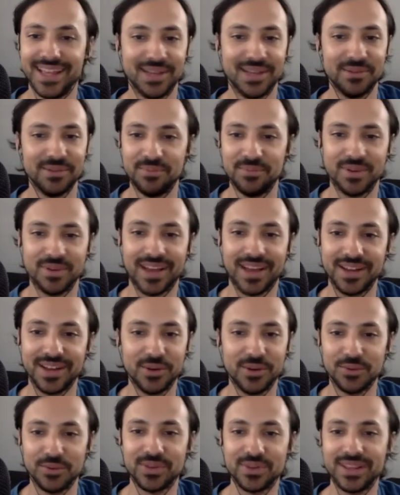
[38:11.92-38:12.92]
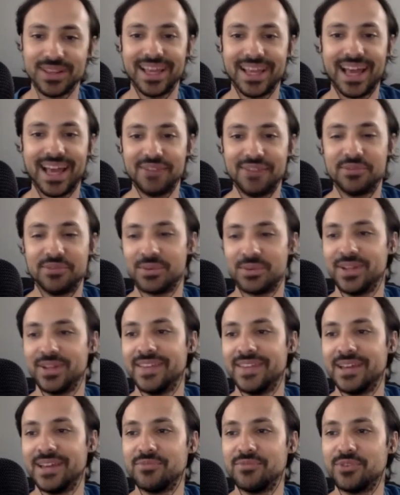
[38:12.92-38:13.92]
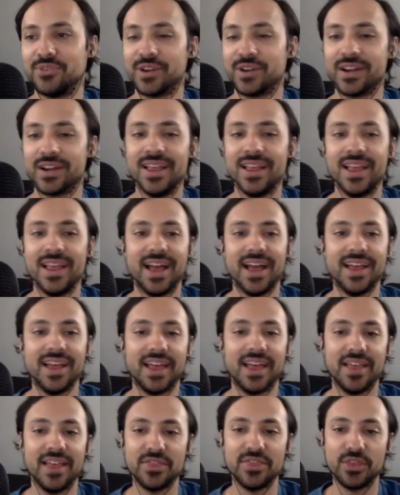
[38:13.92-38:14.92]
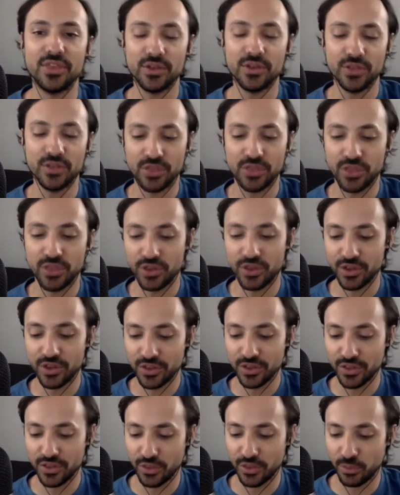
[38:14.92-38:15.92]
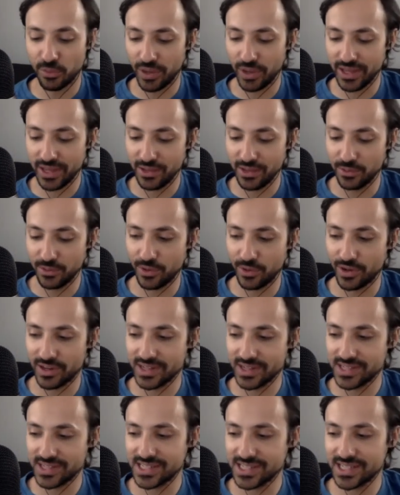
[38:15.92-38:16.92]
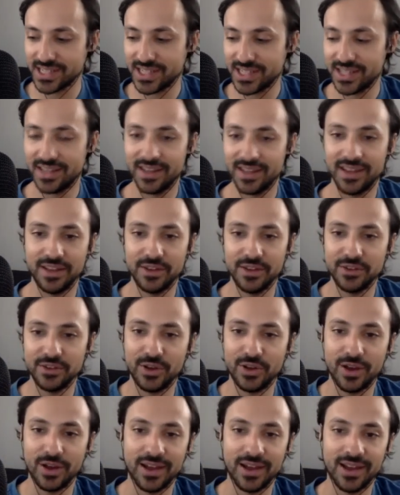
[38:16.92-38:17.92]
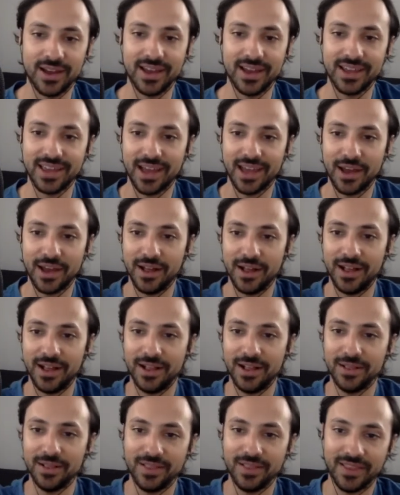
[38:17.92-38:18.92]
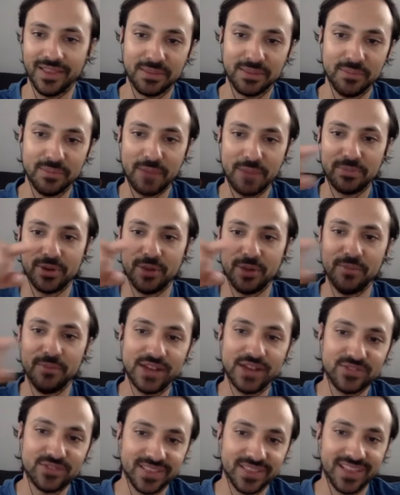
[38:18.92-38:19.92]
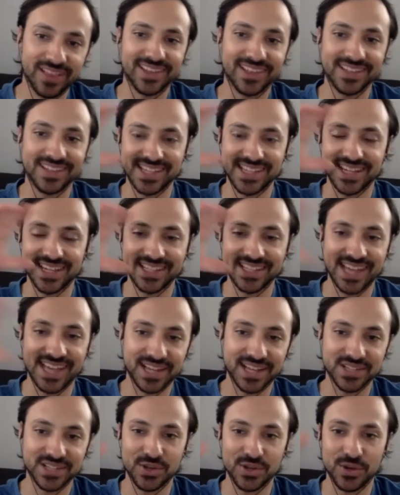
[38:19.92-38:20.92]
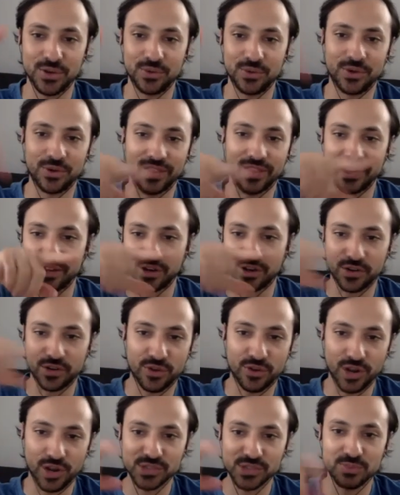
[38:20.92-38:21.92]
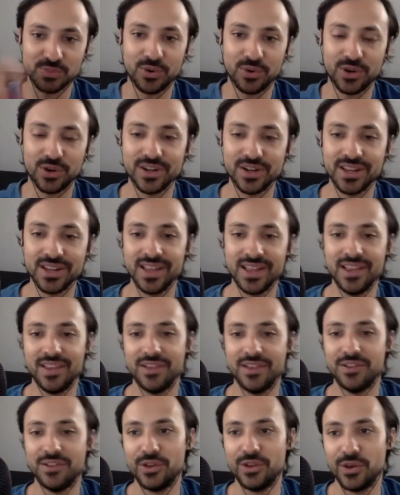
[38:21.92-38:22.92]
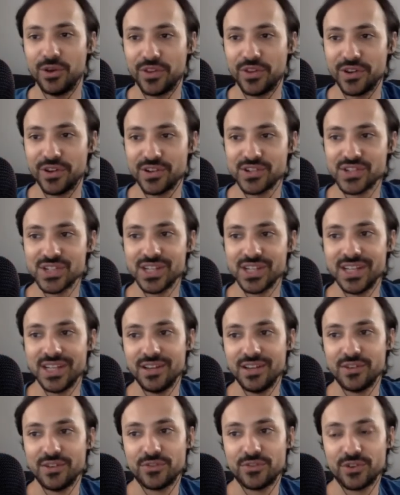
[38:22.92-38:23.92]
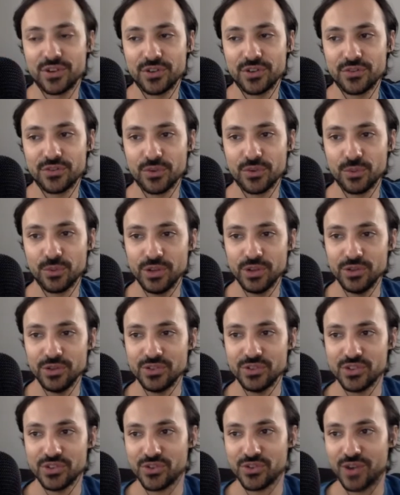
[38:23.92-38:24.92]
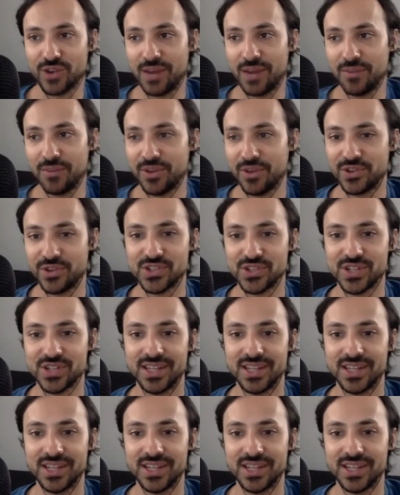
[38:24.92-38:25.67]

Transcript: but I don't really have a real name for it. And the way it works, and I'll like imagine like a tic-tac-toe or like a crossboard. There's for what you described, there's